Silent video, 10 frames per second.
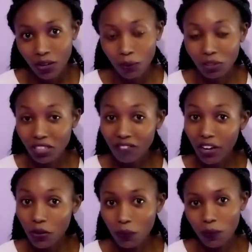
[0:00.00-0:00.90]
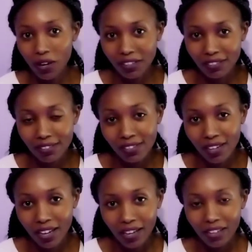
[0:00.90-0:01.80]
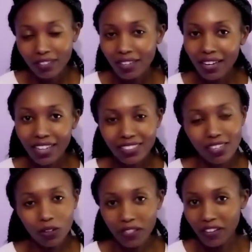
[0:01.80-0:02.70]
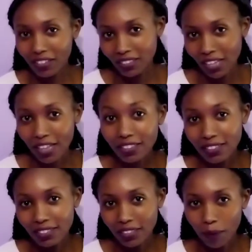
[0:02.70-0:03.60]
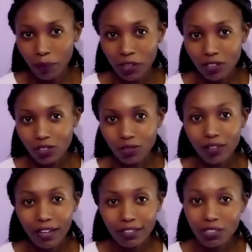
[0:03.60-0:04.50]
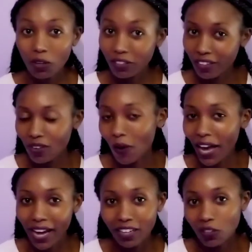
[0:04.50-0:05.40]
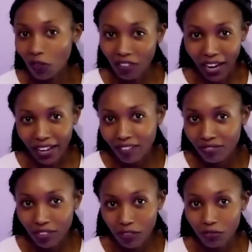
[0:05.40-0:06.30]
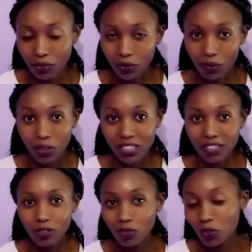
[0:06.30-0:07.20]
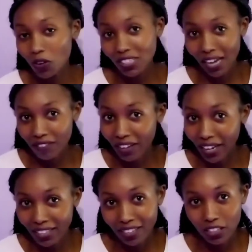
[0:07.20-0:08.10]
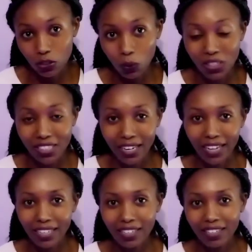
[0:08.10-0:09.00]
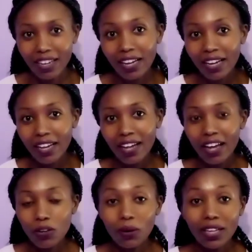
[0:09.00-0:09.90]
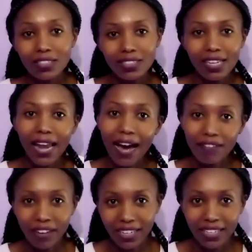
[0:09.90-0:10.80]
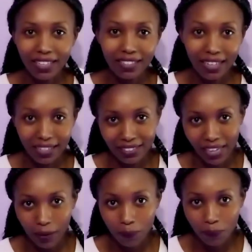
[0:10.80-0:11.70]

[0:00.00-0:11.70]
Whatever you want, let not the results disappoint you. It's not your end of life. If you're not having a kid and you wanted a kid, you can still have a kid later.